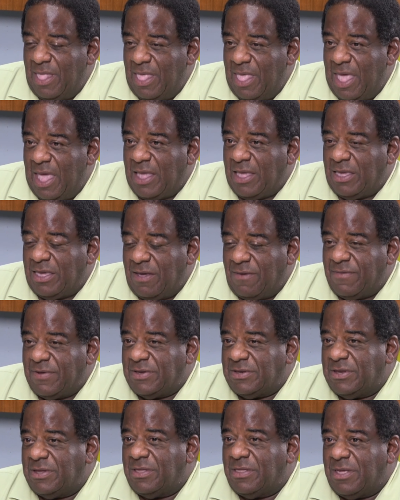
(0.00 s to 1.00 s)
And give
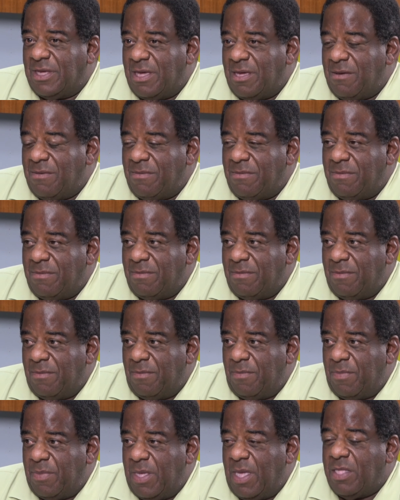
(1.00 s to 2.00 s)
it to them
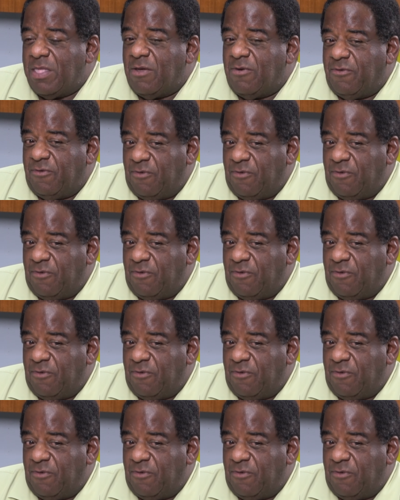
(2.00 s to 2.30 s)
in the